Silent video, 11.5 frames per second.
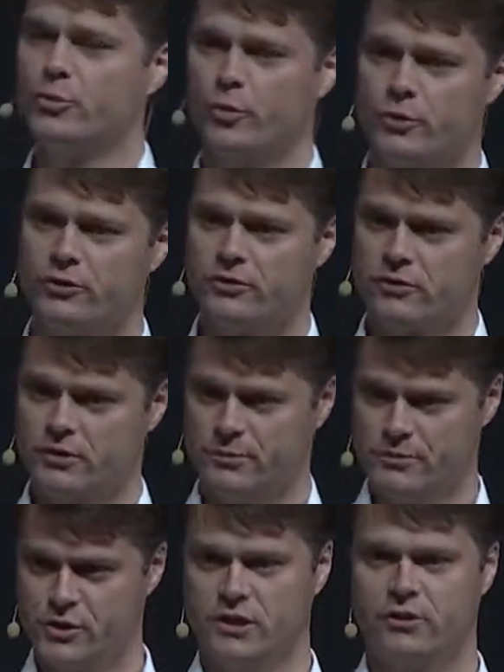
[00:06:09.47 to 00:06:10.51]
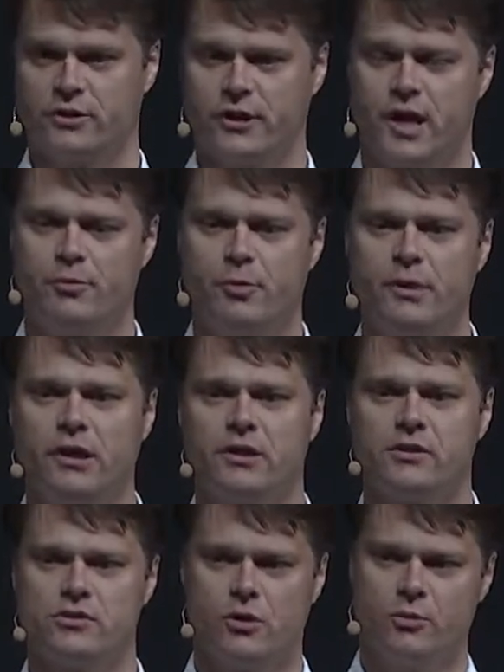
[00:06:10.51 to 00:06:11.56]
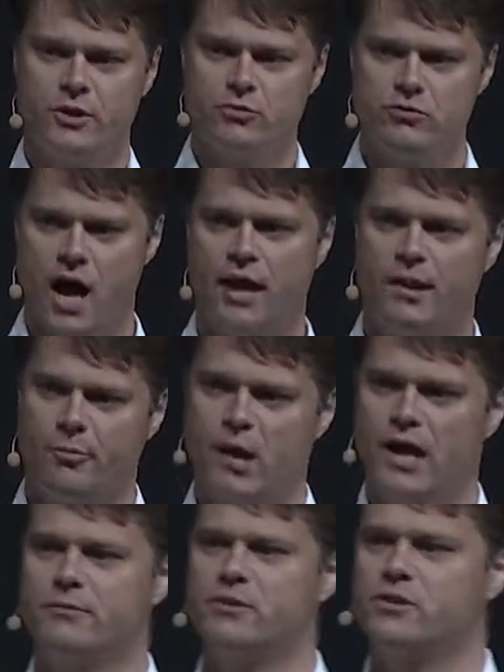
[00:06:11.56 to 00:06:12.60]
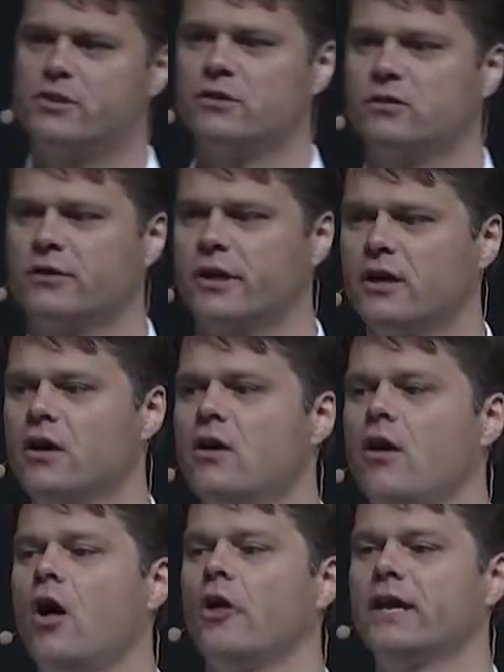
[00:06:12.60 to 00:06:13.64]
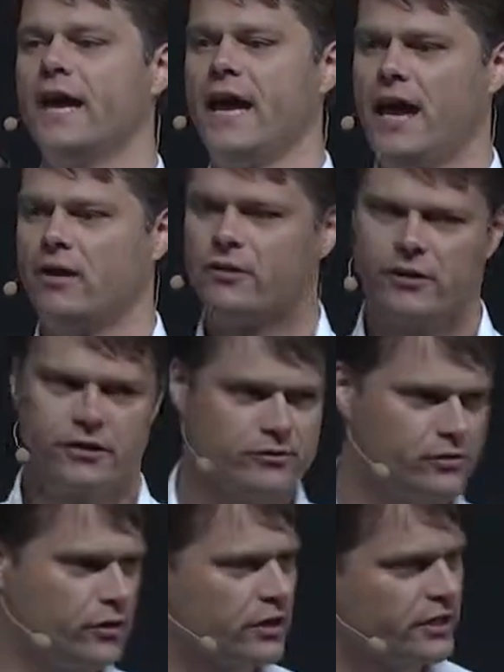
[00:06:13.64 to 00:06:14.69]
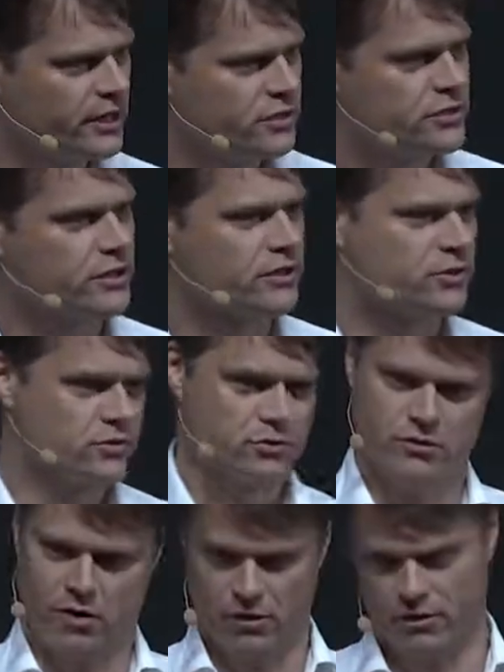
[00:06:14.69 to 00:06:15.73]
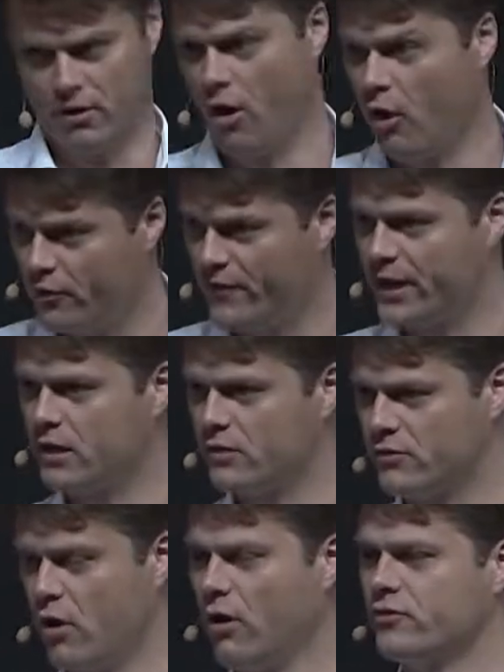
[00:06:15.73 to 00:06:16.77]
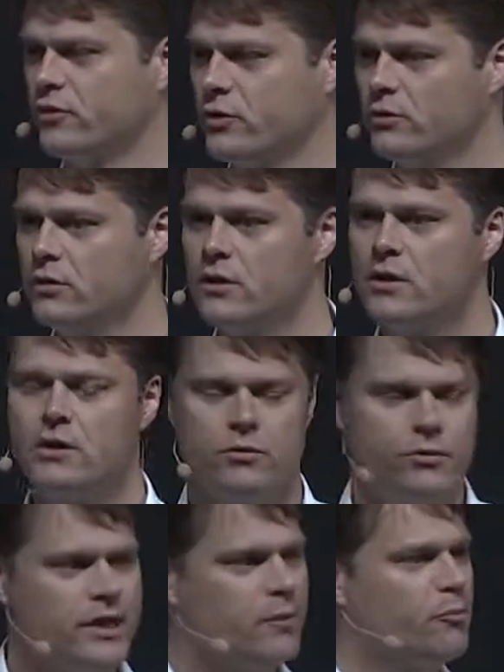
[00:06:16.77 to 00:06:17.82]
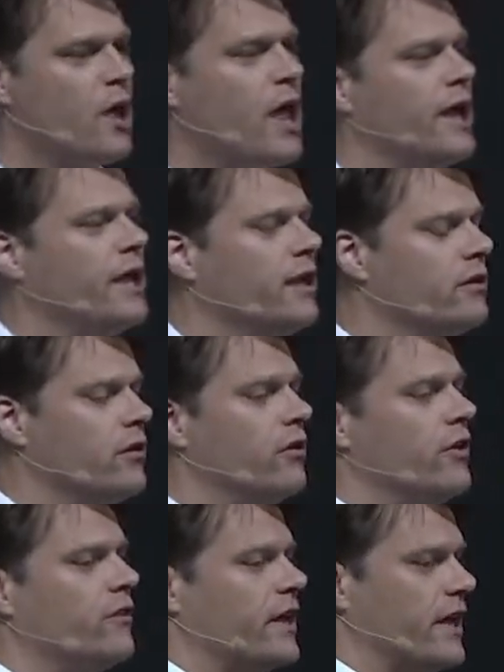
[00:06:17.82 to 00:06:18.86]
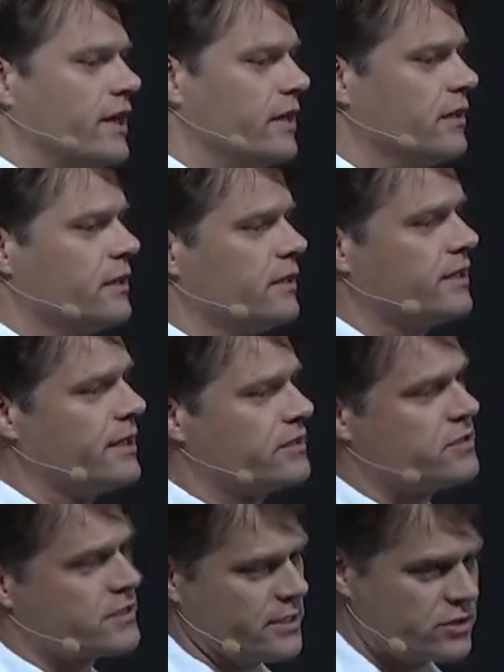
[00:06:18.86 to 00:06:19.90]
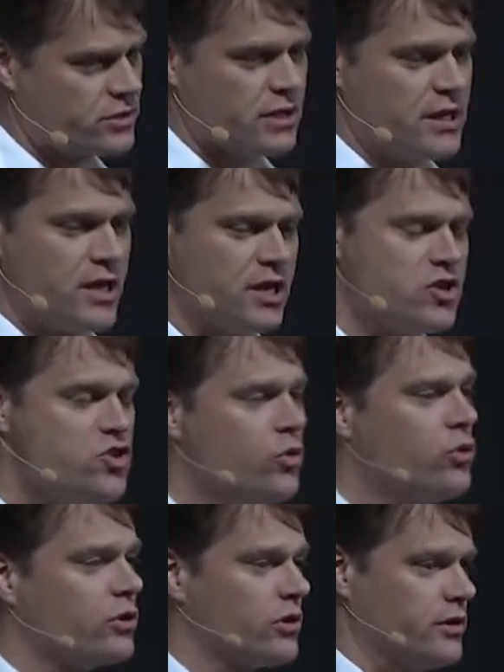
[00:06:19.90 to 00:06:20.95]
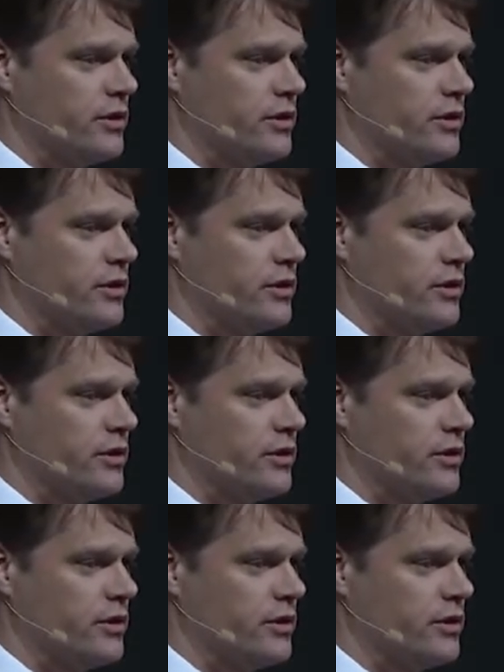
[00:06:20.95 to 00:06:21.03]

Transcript: put the machine learning capabilities. So we do not apply machine learning on the aggregate of all our data centers, on all the data of all of you. We apply it on the data that sits in your